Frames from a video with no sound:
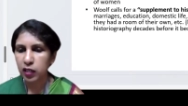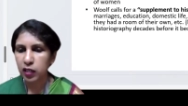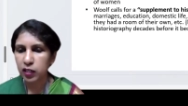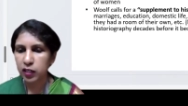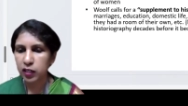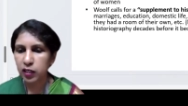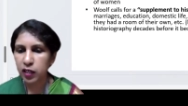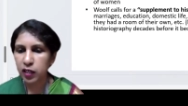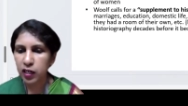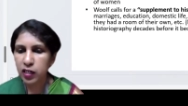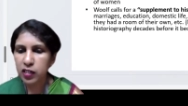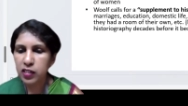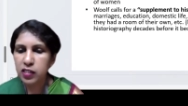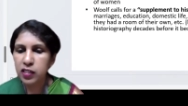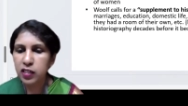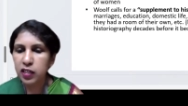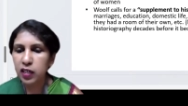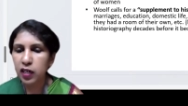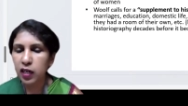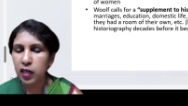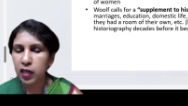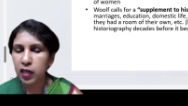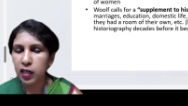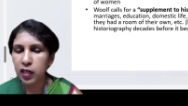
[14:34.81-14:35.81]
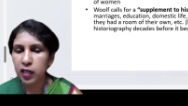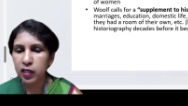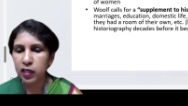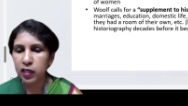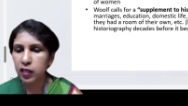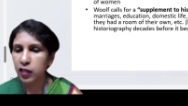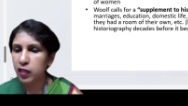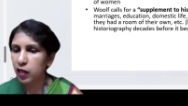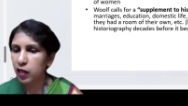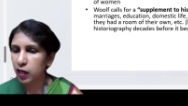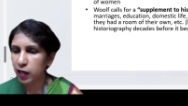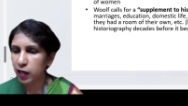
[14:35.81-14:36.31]

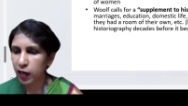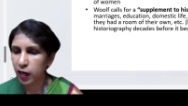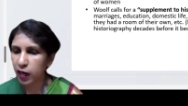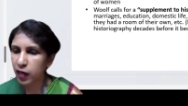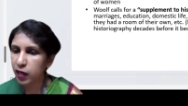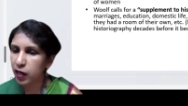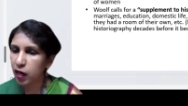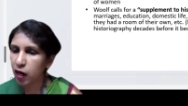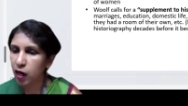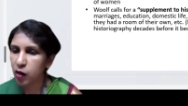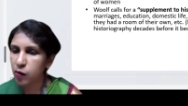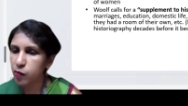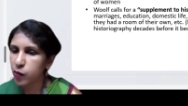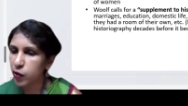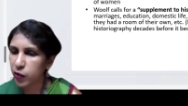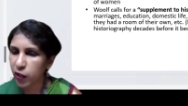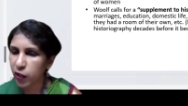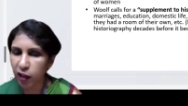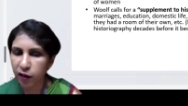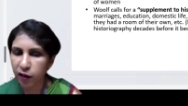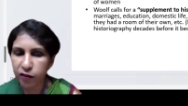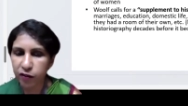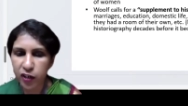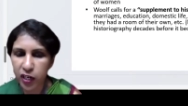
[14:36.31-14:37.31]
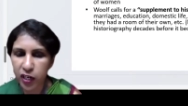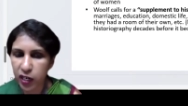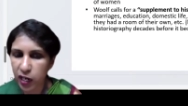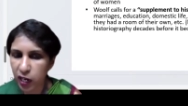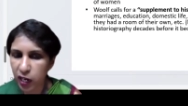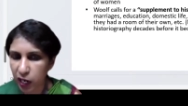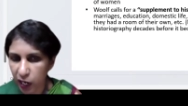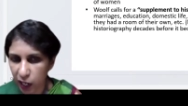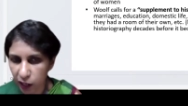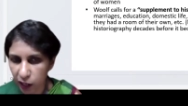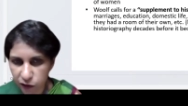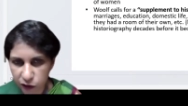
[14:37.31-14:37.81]
increasingly little data about the
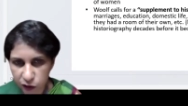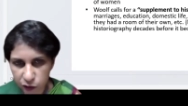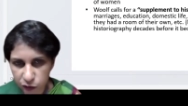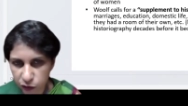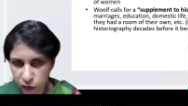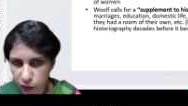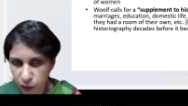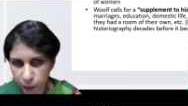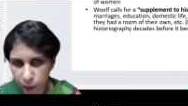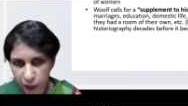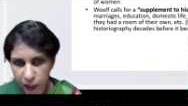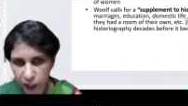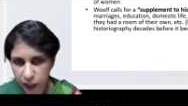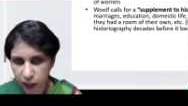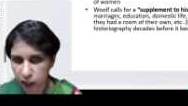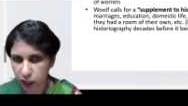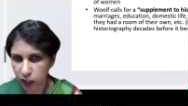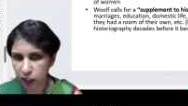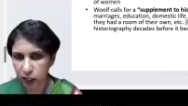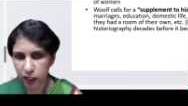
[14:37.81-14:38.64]
everyday lives of women